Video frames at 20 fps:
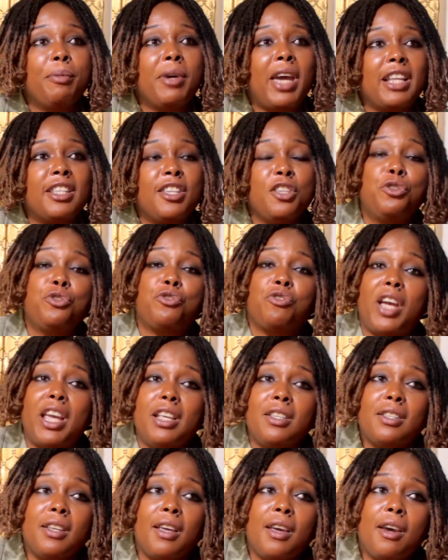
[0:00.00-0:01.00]
getting
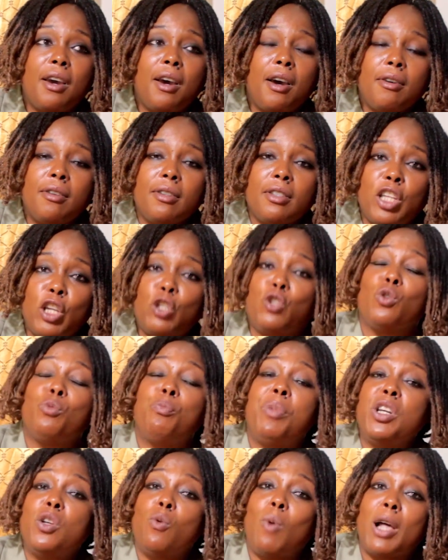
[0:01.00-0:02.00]
stressed, they
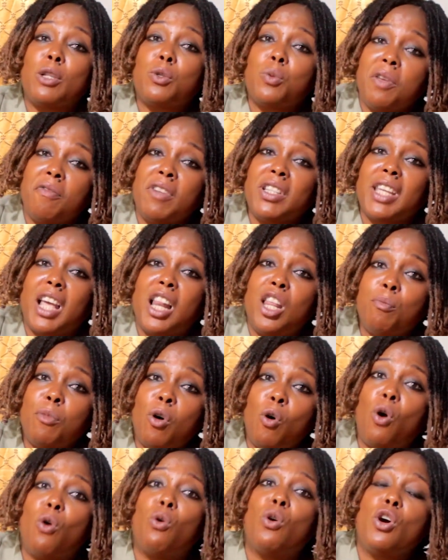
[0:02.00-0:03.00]
should be the ones to even tell him,
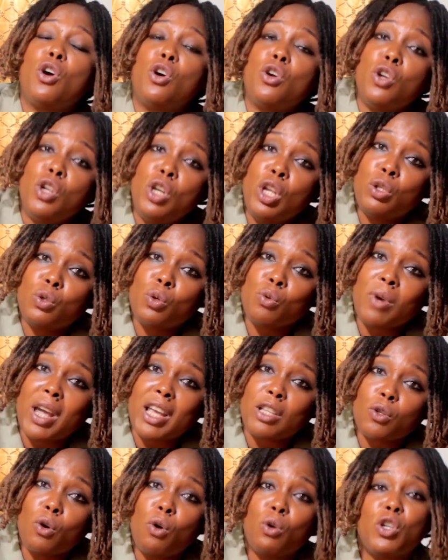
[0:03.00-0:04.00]
oh, you need to
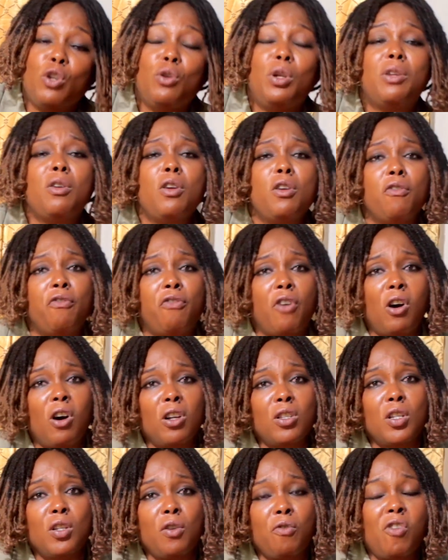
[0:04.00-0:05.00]
rest. Oh, you've
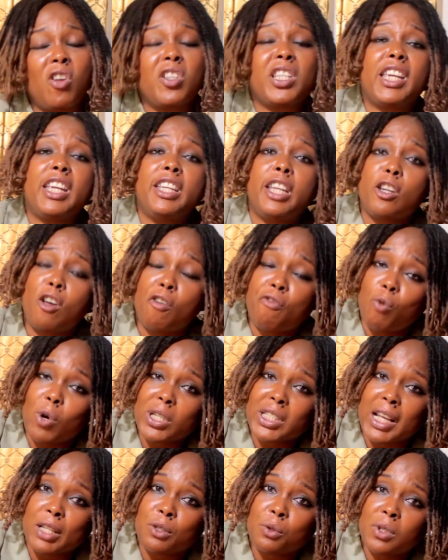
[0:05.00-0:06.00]
forgotten, you've not taken enough
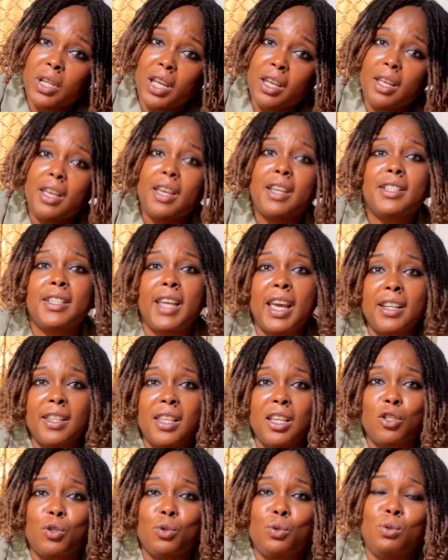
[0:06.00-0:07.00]
water today. Take
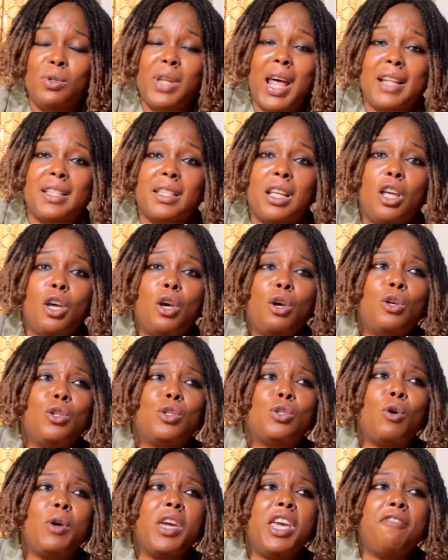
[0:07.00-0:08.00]
this, do that. And
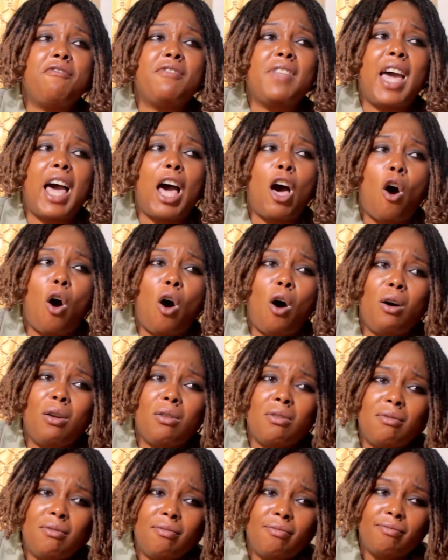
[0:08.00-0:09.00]
so
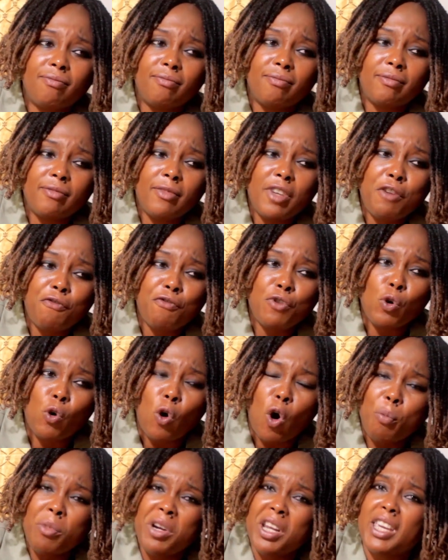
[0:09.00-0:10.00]
if you
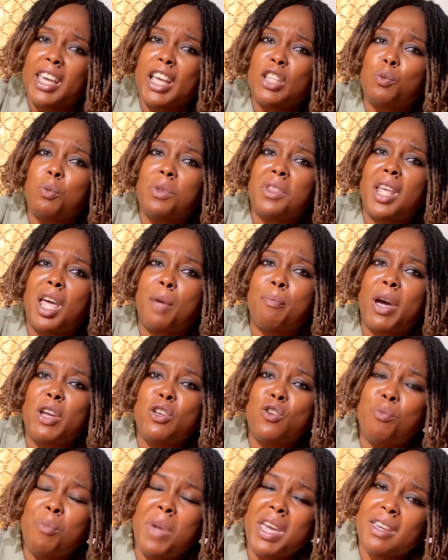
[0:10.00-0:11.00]
communicate with them
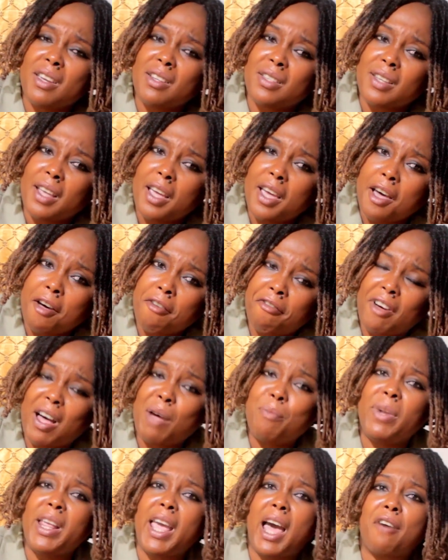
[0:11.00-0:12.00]
and you make it a
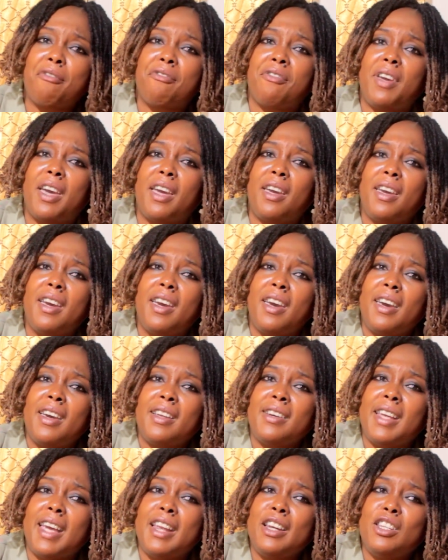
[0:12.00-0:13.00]
family affair,
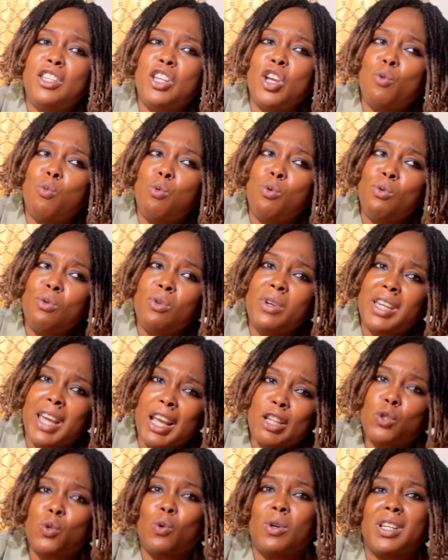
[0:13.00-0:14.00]
then they will
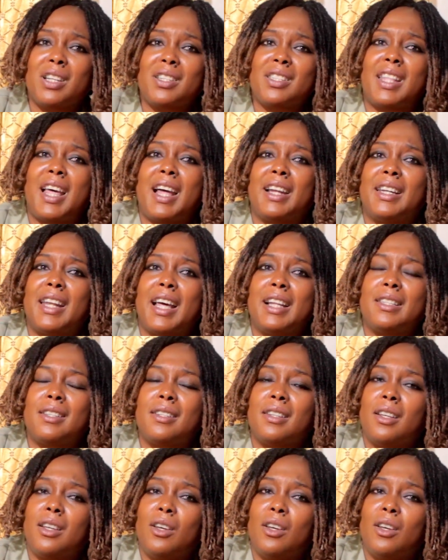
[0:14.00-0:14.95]
get to understand that,